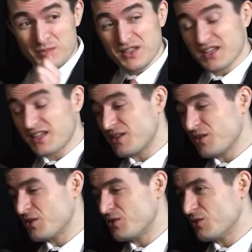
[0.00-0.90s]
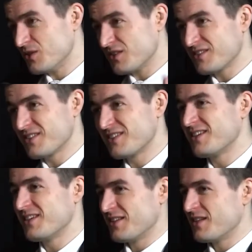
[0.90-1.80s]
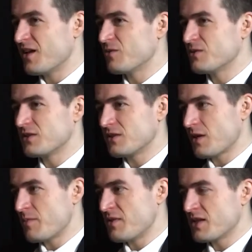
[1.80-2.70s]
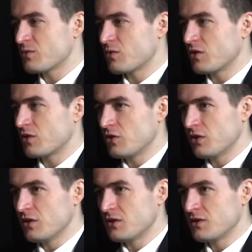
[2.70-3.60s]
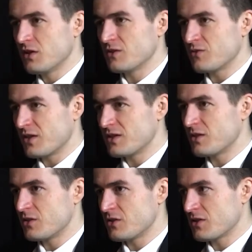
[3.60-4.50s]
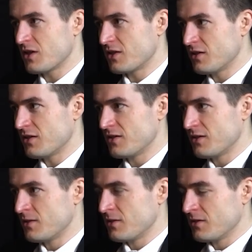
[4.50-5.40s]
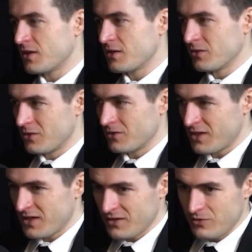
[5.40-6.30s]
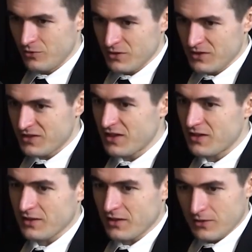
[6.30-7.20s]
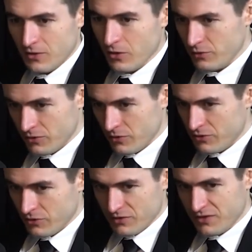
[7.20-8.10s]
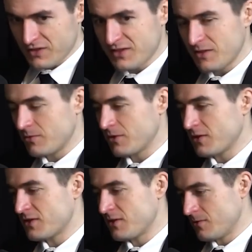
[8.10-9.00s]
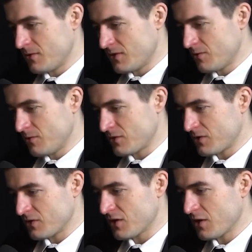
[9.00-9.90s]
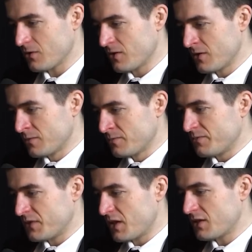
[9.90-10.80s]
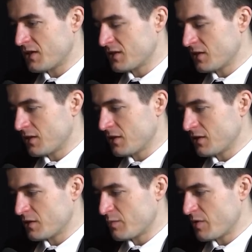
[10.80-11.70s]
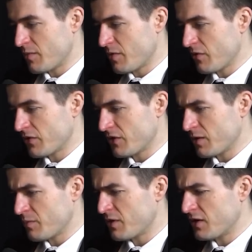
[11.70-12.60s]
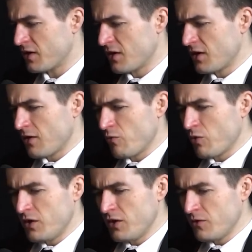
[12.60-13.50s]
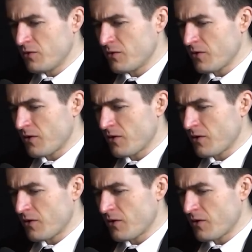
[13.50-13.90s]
be like, you can do this. Mm-hmm. That was, I mean, that's oh, what a good leader does, right? To just mm-hmm. kind of let a little kid do his thing. Like, go, go do it. Let's see, let's see, see what turns out. That that's a that's a pretty powerful thing. But what do you?